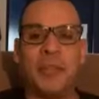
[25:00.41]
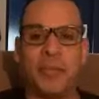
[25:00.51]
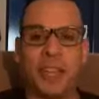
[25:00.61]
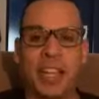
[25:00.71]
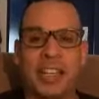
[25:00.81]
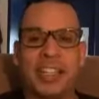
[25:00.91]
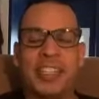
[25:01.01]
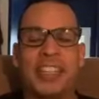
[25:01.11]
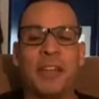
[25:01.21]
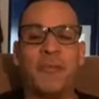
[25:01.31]
Cause I
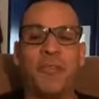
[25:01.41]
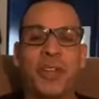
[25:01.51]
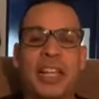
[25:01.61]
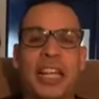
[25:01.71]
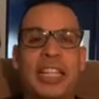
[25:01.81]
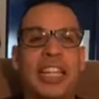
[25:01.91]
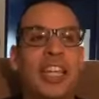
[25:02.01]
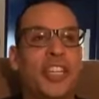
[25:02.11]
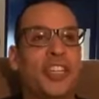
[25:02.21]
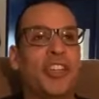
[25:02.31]
feel like, you know
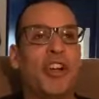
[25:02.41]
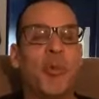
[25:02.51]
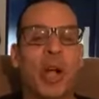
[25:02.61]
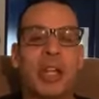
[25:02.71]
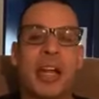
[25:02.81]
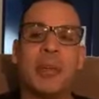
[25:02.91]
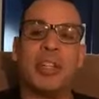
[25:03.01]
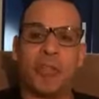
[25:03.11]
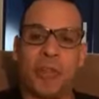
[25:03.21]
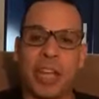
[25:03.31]
what, I'm going to create
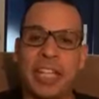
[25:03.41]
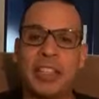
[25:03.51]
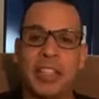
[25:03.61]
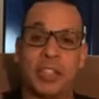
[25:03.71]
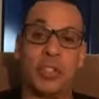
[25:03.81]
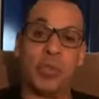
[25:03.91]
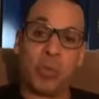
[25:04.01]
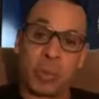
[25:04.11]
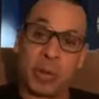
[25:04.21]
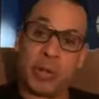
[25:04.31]
this new
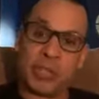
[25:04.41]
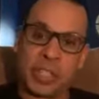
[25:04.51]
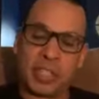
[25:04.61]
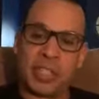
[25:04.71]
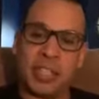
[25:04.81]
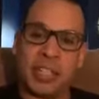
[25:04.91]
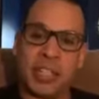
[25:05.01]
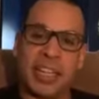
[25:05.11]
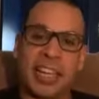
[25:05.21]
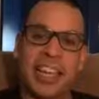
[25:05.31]
person. Yeah,
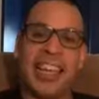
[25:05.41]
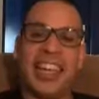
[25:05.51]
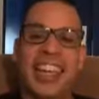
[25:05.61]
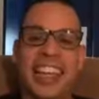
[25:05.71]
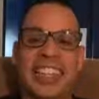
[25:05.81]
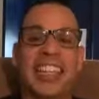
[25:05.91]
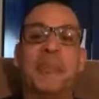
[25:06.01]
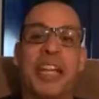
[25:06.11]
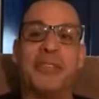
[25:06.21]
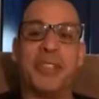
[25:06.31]
exactly. And then I'm going to have to
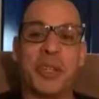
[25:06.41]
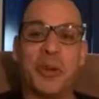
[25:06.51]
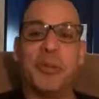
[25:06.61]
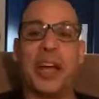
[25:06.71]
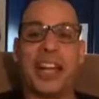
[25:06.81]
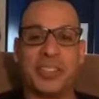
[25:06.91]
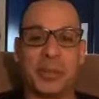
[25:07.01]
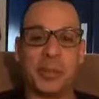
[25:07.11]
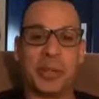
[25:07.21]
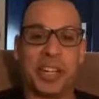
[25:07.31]
go back to what I
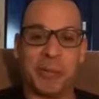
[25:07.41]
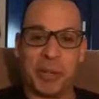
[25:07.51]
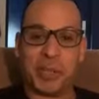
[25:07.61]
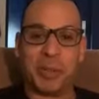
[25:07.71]
was before.